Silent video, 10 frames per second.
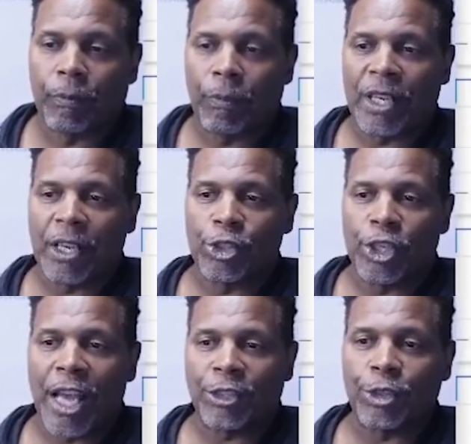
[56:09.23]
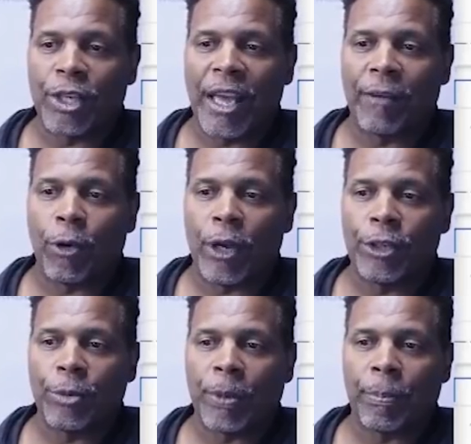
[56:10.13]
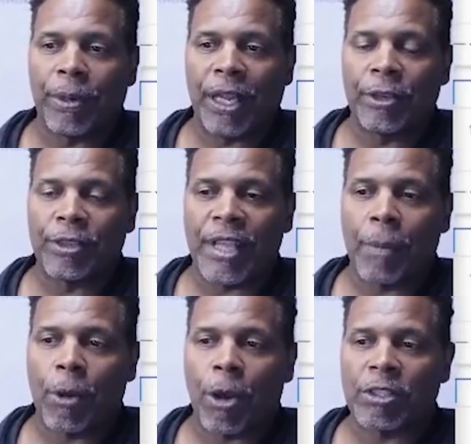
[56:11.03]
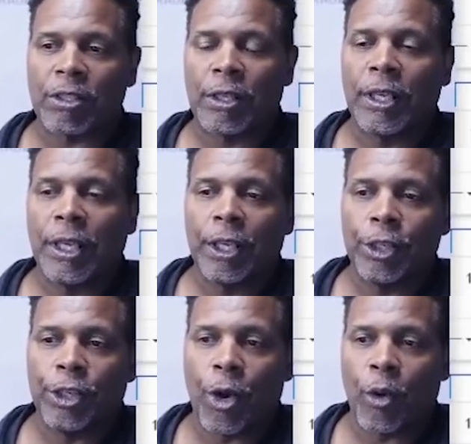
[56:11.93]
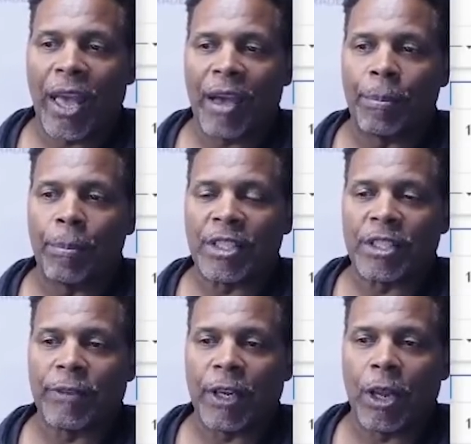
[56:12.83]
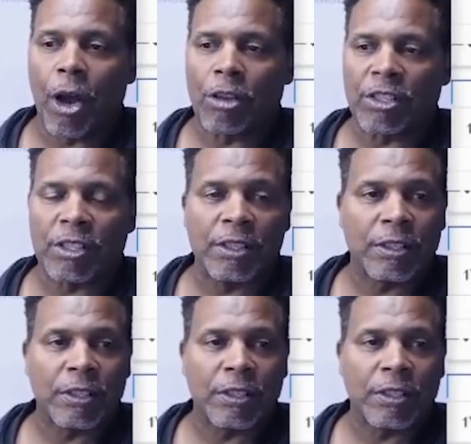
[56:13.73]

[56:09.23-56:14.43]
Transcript: because you got your level and you can play your stop loss. You don't have much of a loss.